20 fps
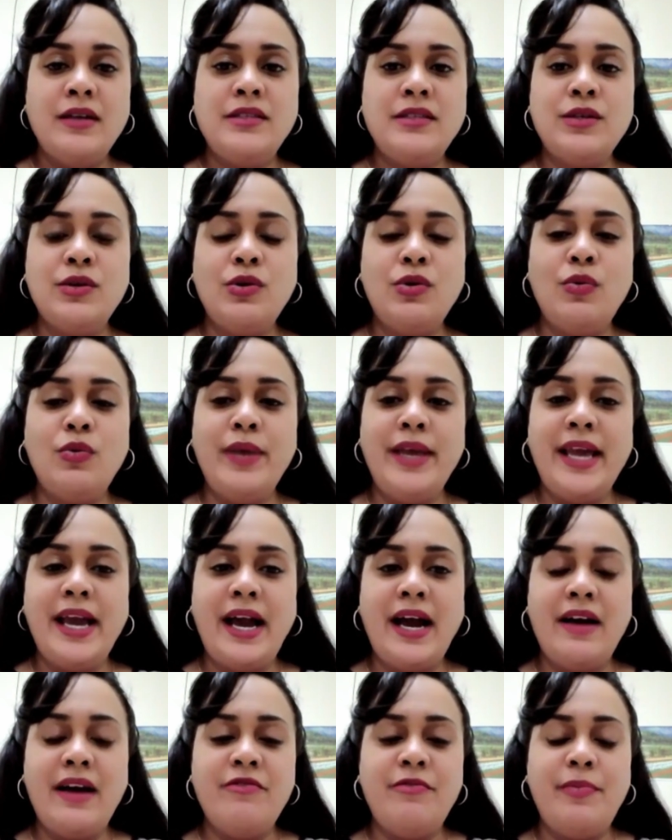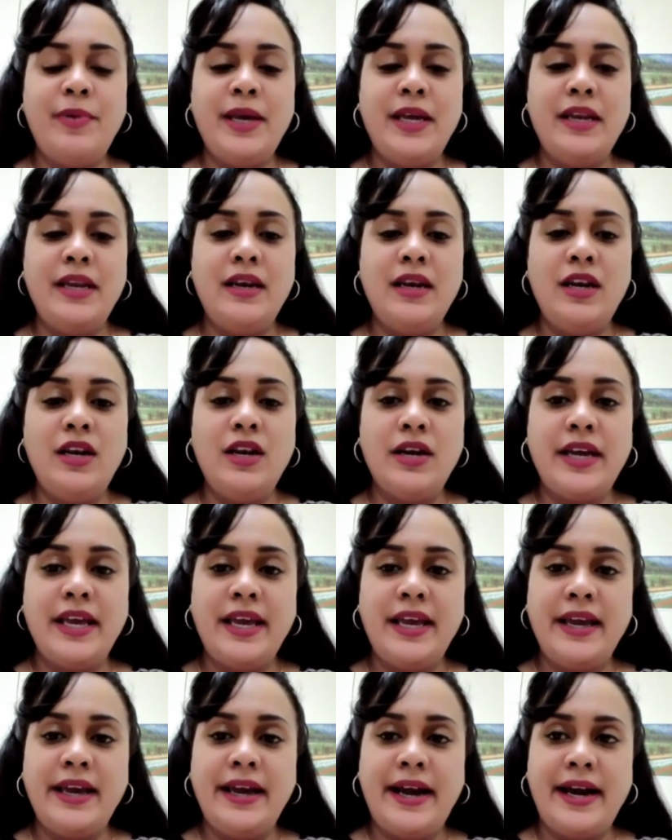So we have been
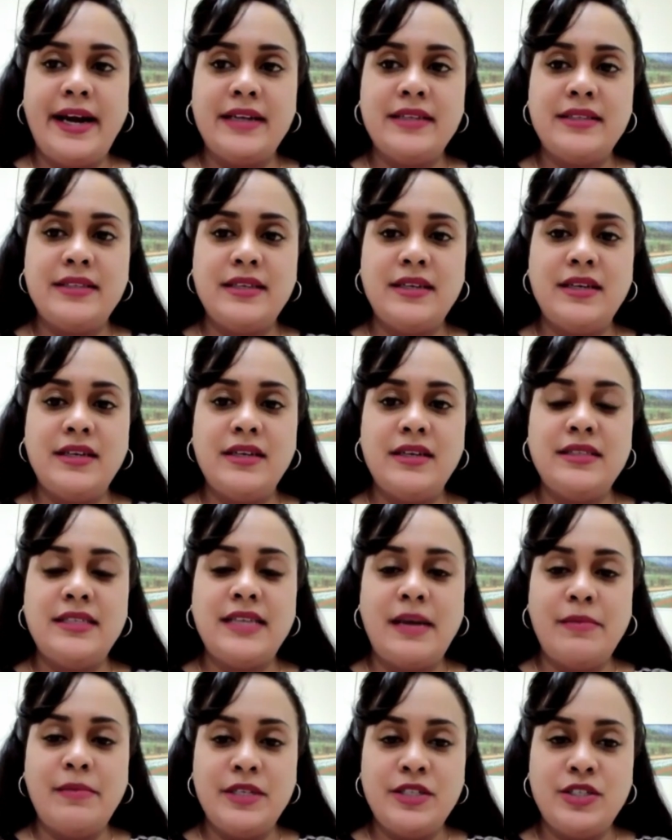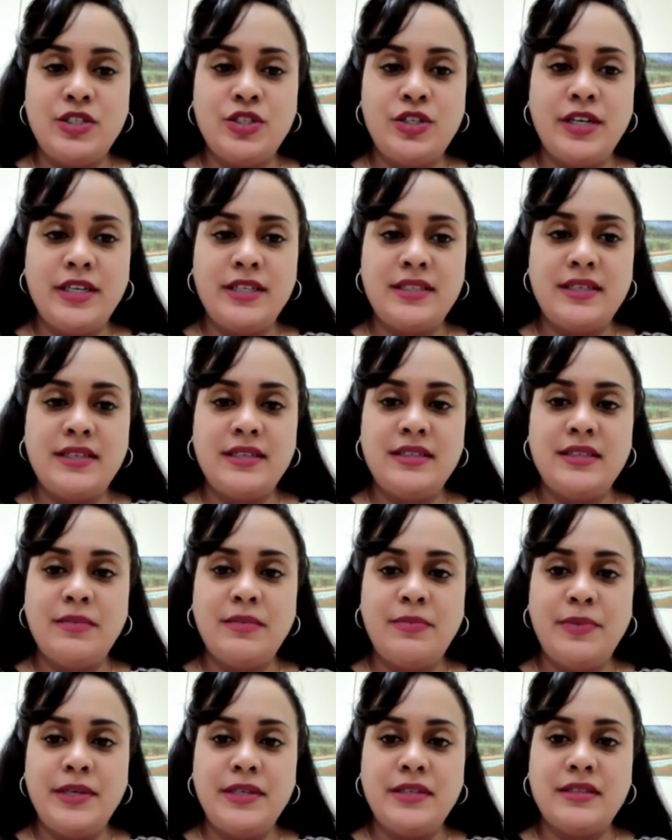looking at demonstrating
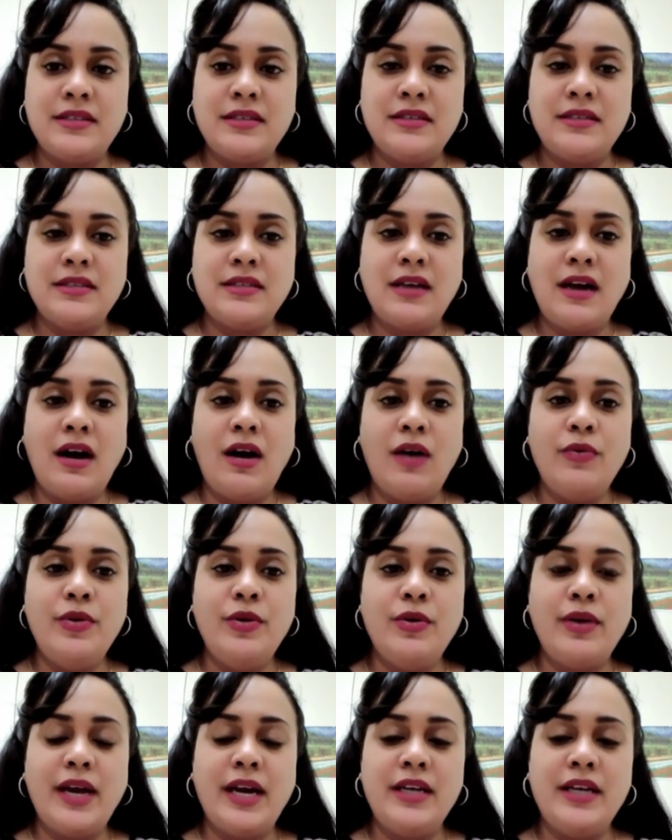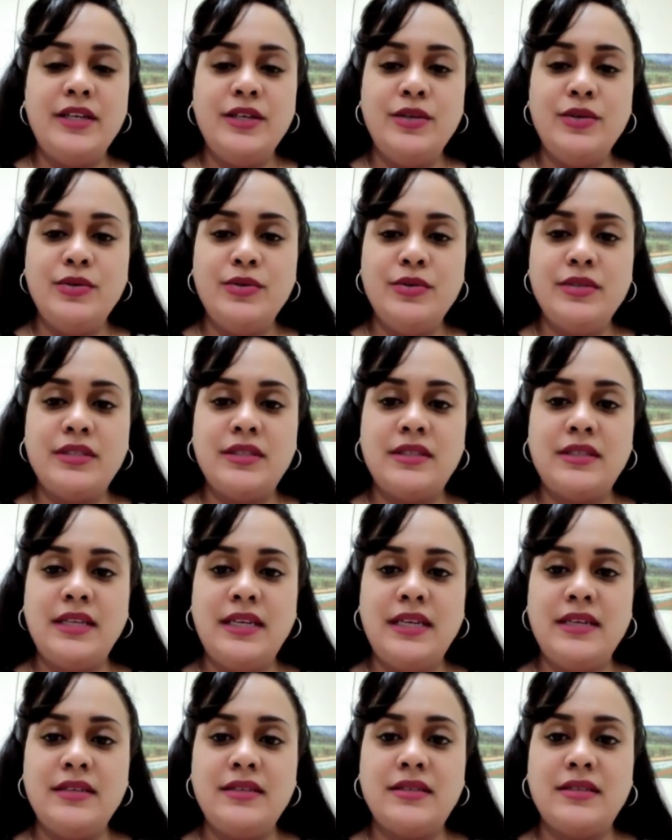to persons how you can use
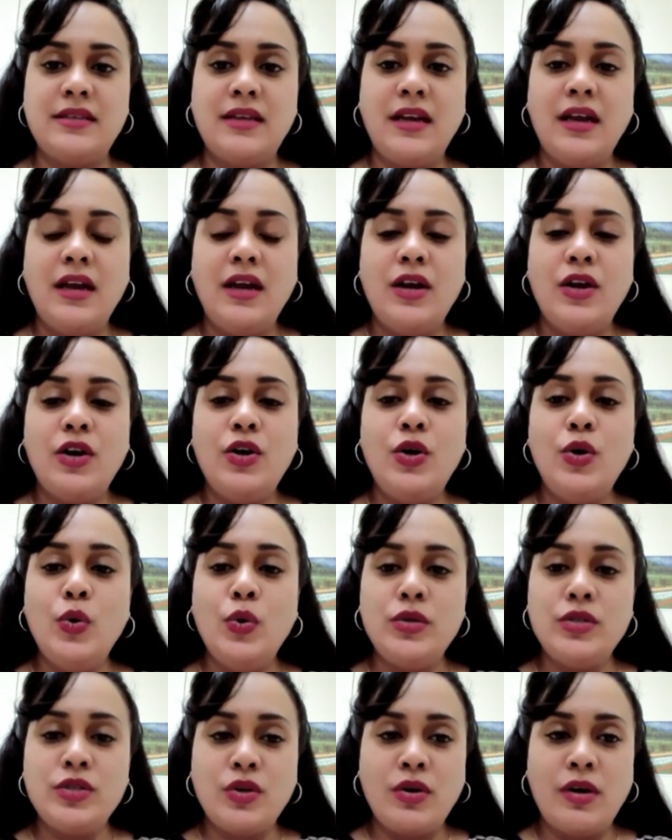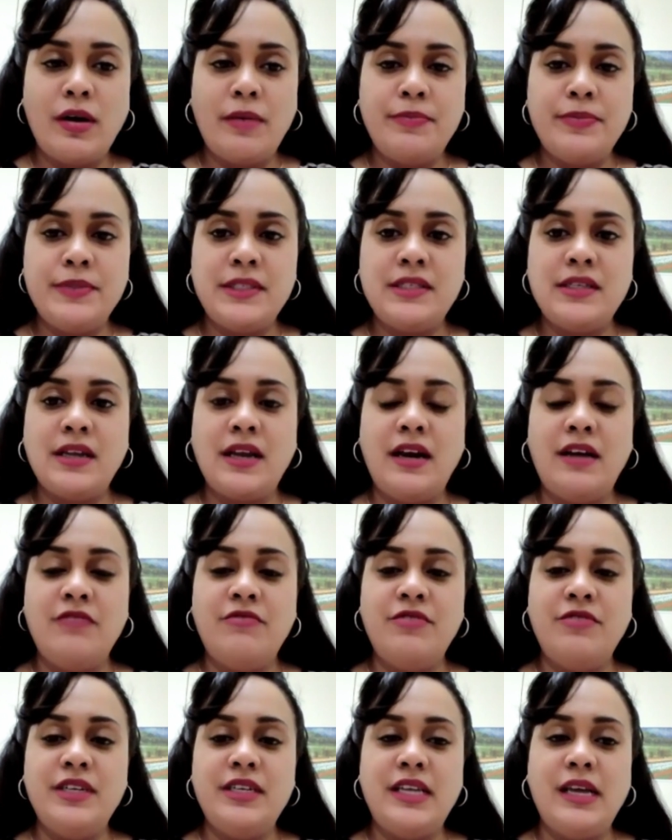these root crops to
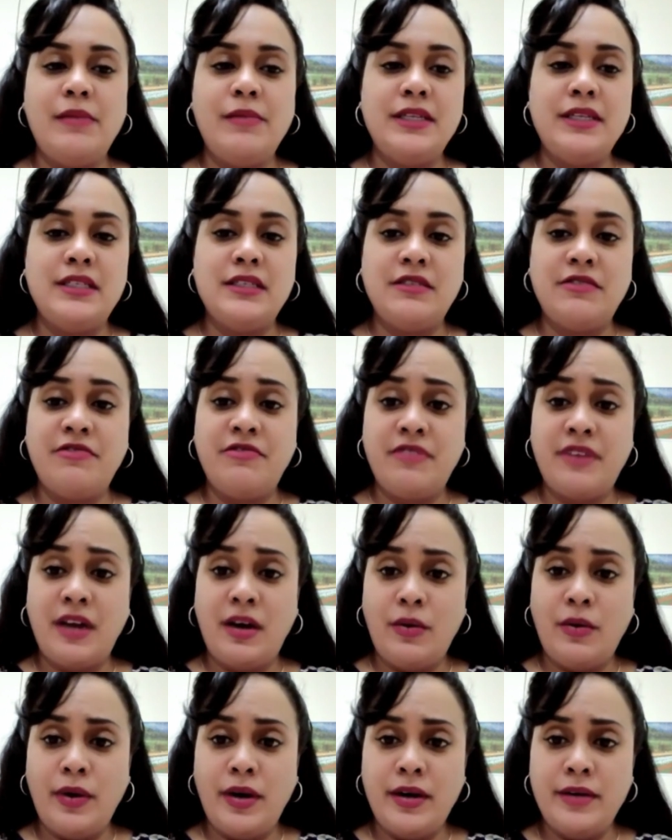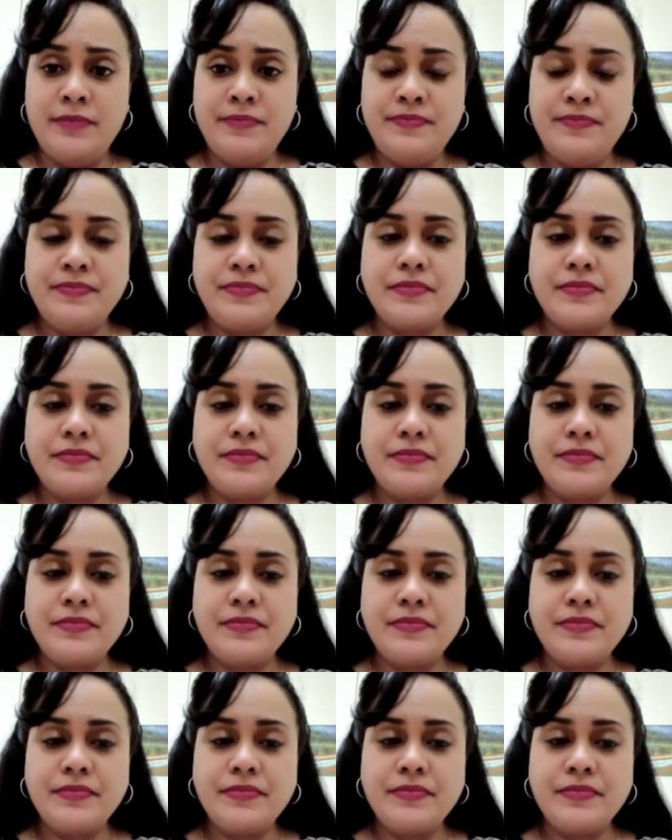convert them into flour,